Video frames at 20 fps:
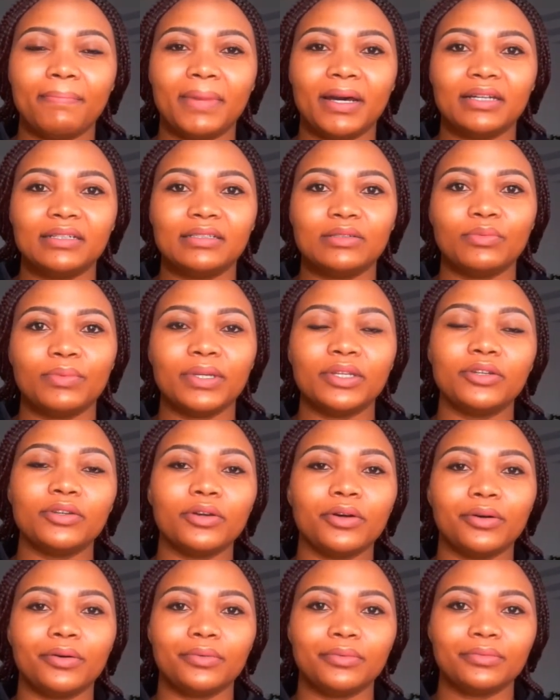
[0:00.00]
but we
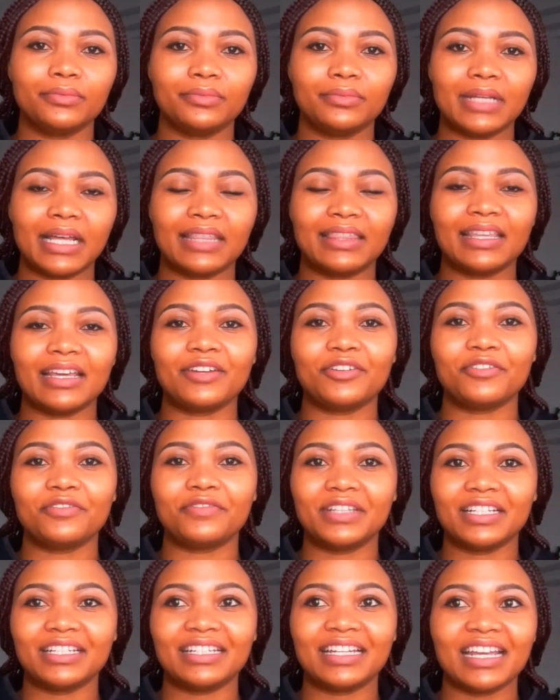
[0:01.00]
know at the end of
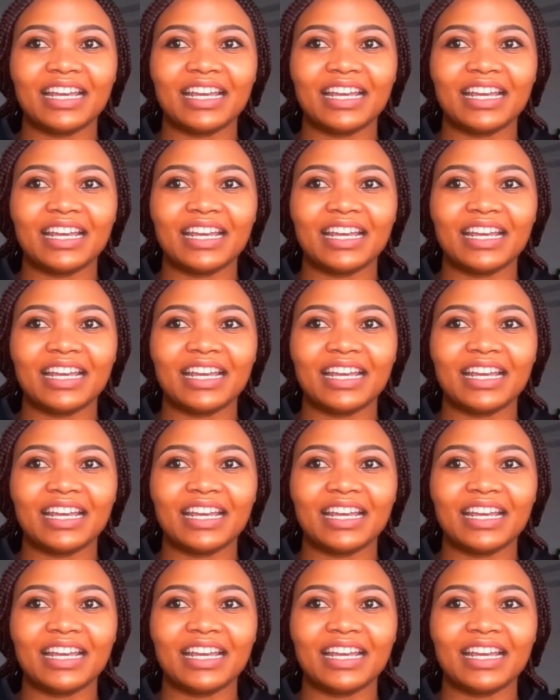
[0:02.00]
the day,